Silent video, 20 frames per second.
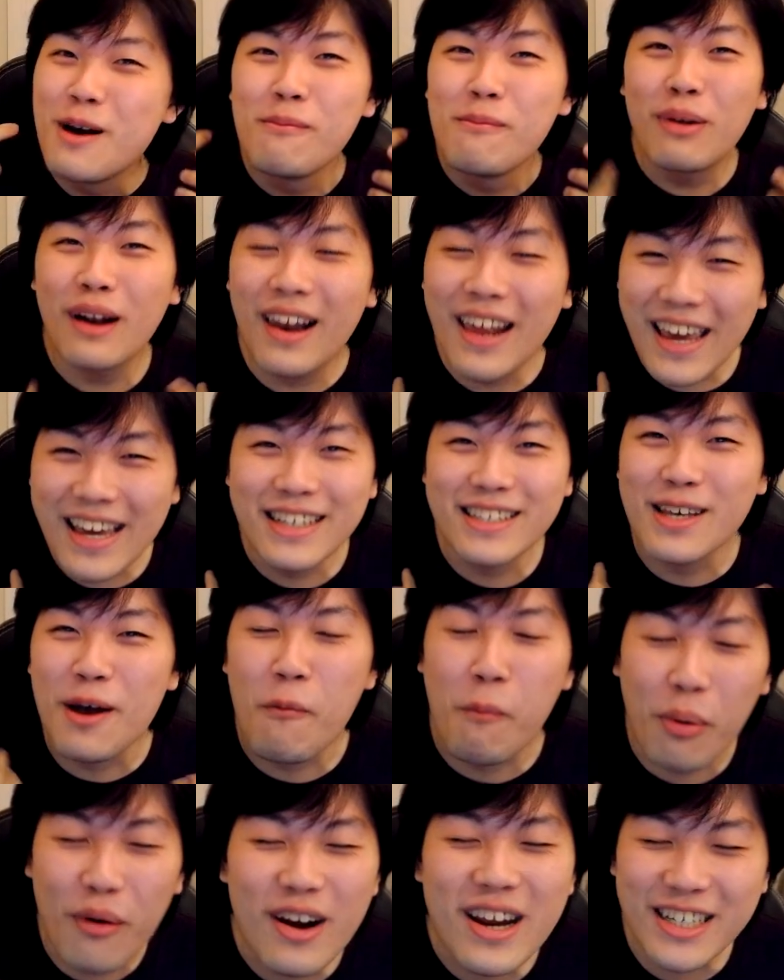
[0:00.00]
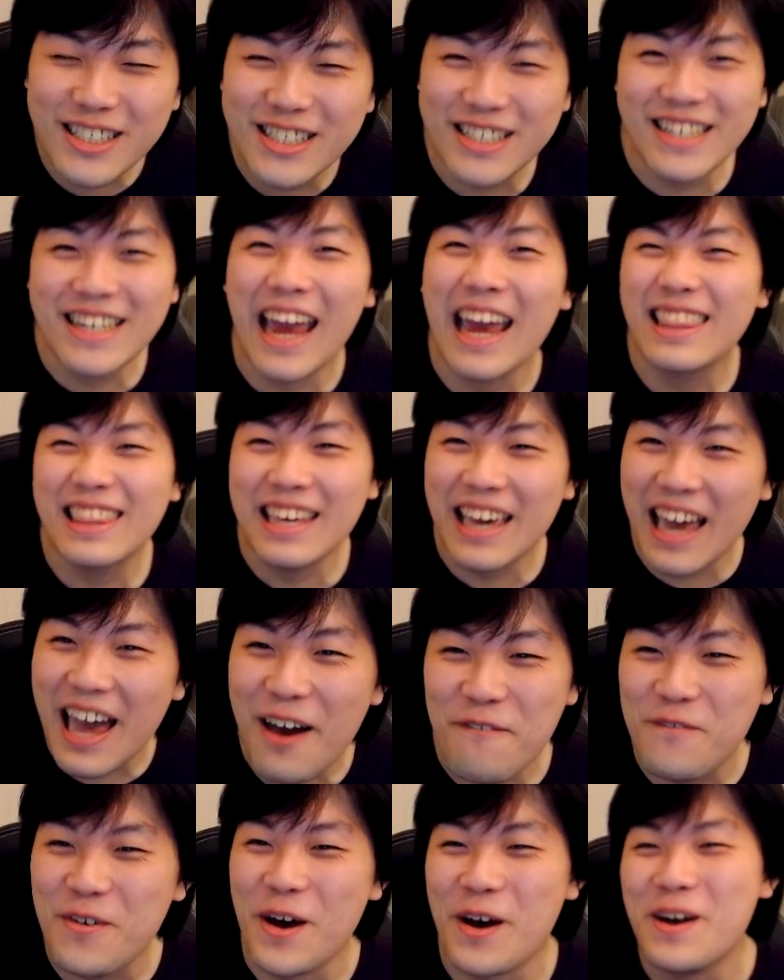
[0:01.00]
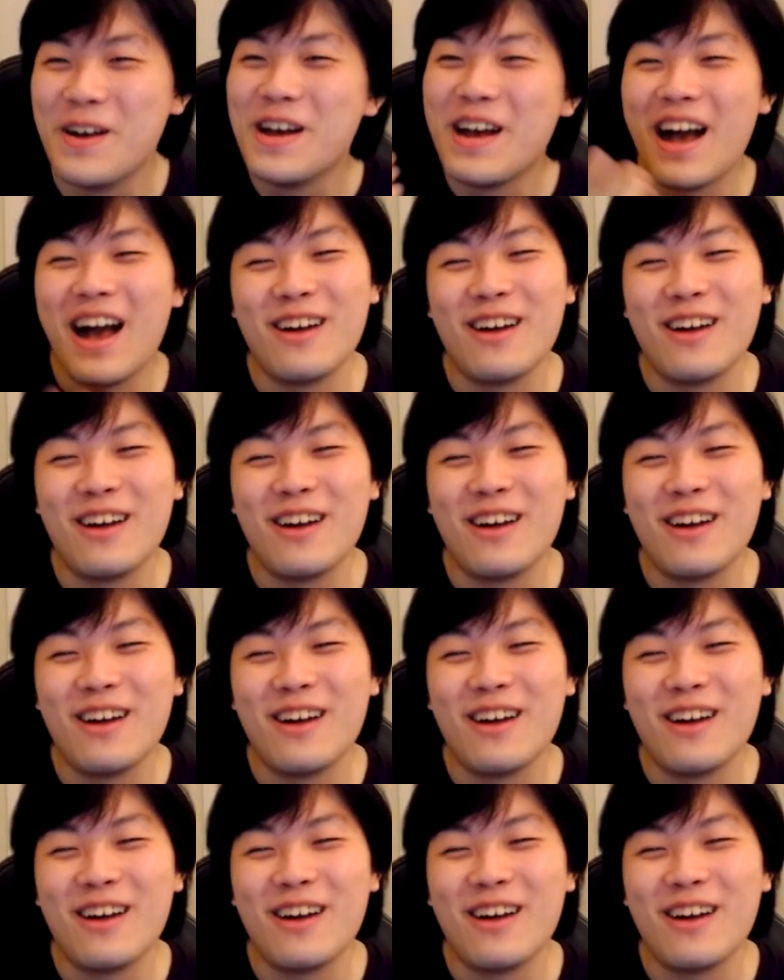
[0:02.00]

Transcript: Please appreciate the effort.